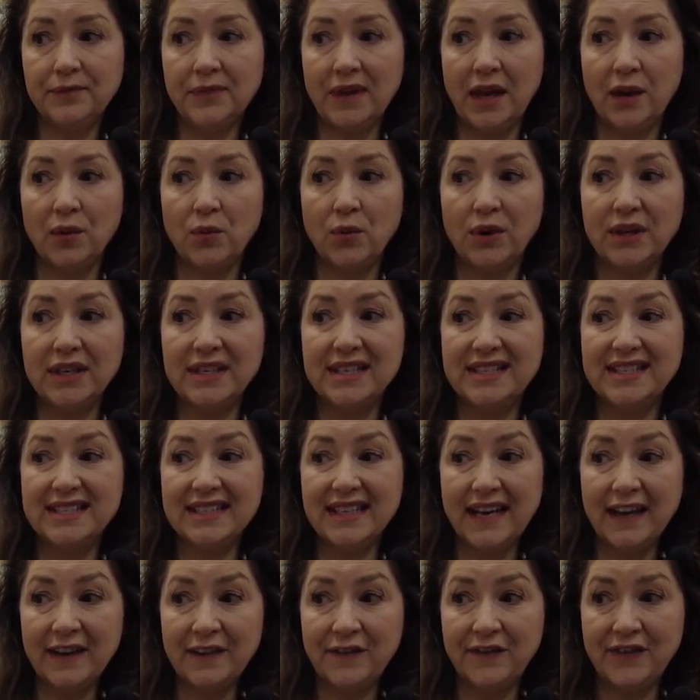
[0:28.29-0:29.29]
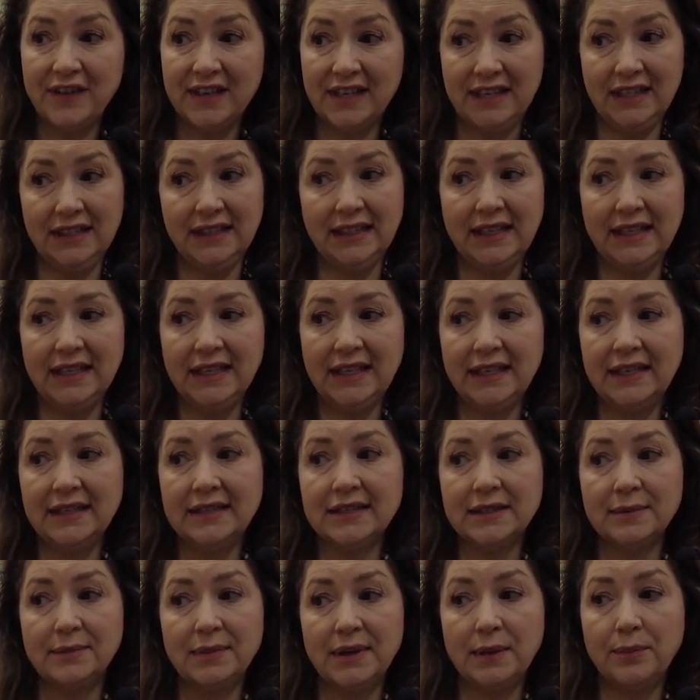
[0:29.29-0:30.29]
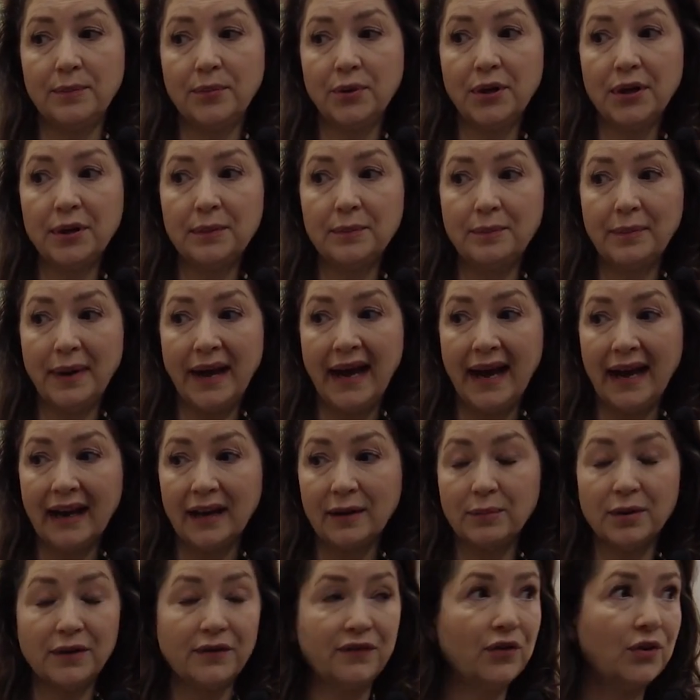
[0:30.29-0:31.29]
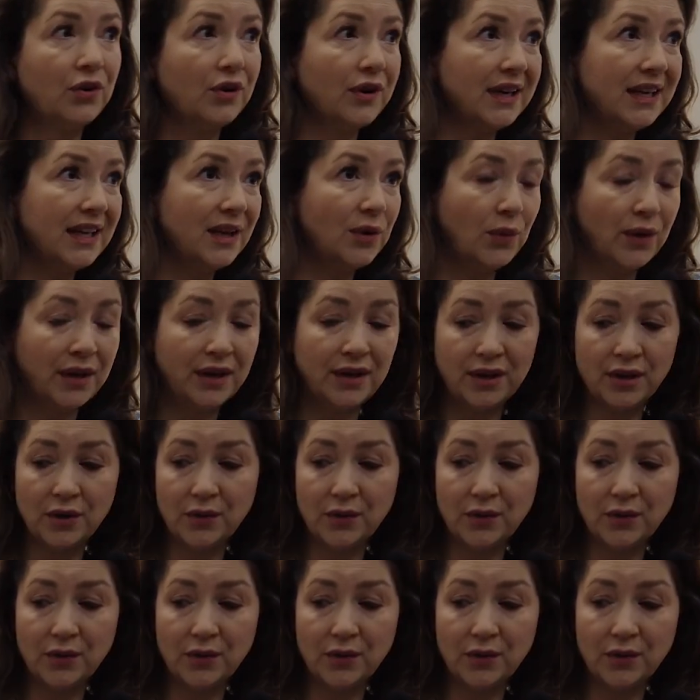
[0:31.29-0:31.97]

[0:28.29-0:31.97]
and would definitely need to be put back before anyone